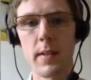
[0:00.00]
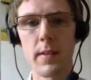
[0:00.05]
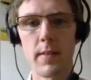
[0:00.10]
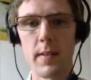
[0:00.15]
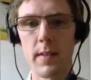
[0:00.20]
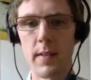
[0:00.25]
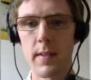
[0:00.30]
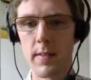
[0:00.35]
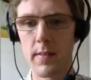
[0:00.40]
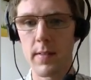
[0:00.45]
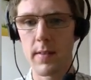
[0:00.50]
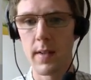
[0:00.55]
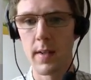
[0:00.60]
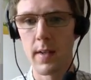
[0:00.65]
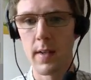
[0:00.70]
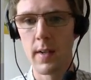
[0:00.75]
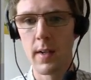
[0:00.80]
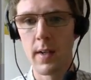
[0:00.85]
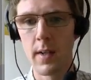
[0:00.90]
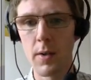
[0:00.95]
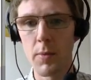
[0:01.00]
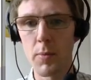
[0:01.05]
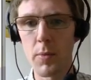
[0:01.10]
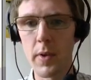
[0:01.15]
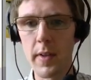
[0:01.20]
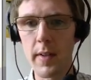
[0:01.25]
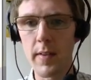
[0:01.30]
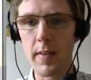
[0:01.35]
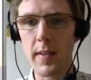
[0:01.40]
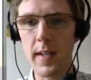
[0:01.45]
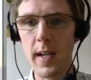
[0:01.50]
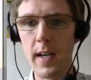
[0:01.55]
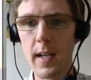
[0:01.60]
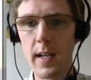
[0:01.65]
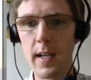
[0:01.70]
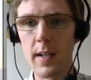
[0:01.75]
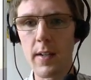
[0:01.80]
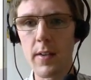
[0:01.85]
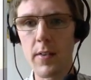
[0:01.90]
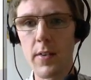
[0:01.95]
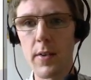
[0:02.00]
is what this is getting at.